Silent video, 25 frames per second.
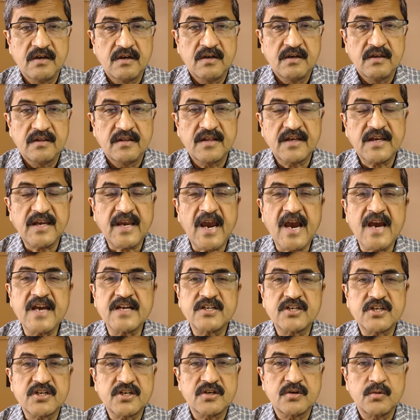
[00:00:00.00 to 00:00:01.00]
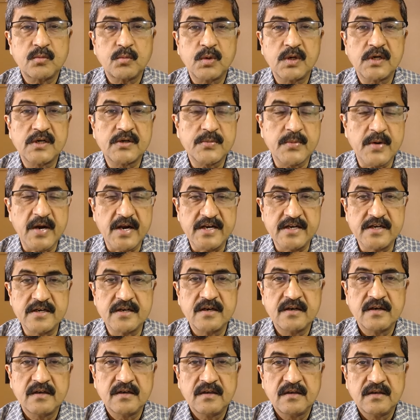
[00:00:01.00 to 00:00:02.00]
the cache worldwide.
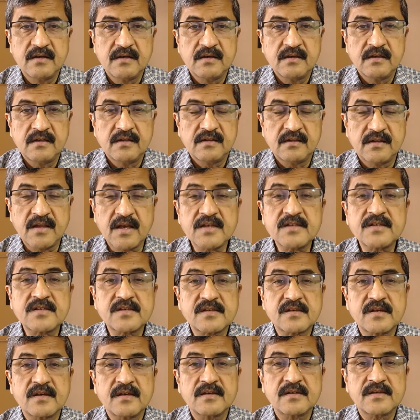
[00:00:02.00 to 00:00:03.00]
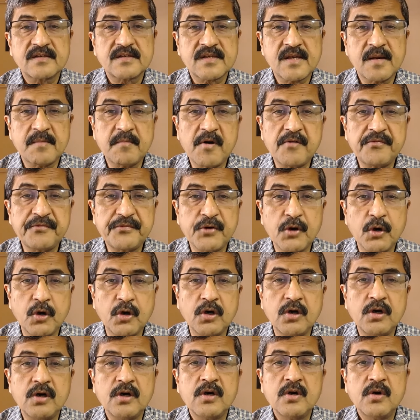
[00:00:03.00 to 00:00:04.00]
Thus, some of
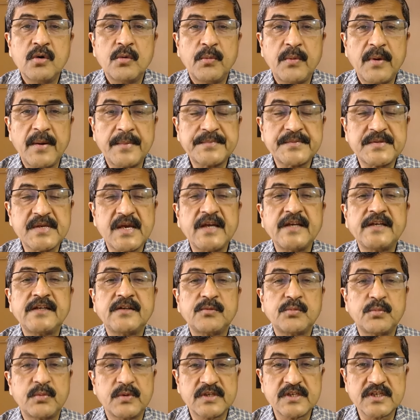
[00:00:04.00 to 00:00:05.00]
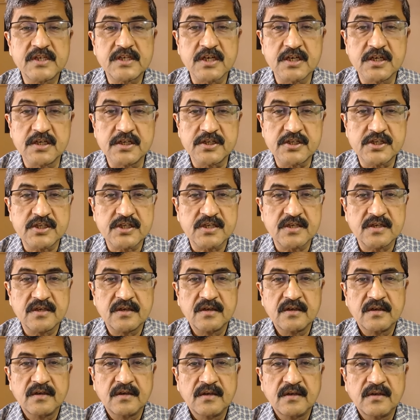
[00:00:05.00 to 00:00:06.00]
your website visitors
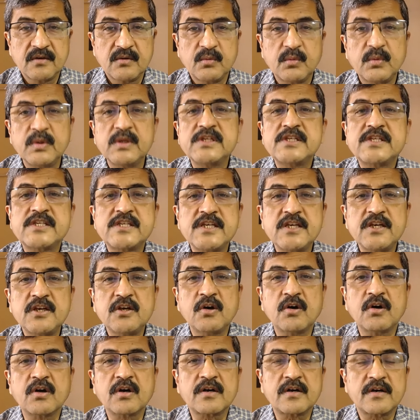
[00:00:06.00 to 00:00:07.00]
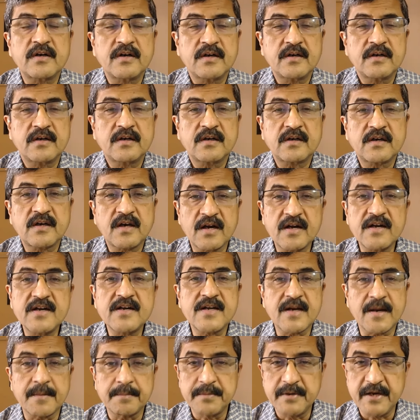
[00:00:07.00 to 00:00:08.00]
will see your current
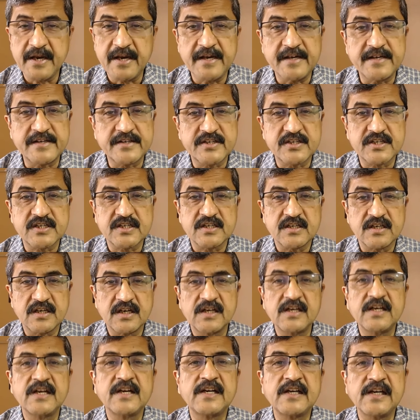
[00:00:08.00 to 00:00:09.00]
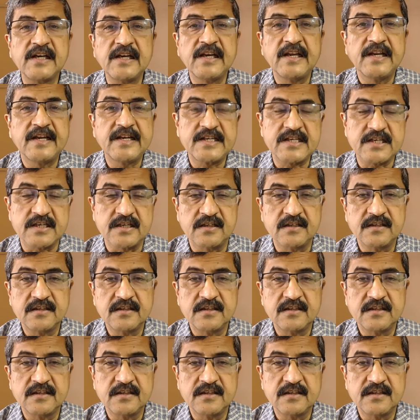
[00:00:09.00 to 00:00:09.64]
updates a little later,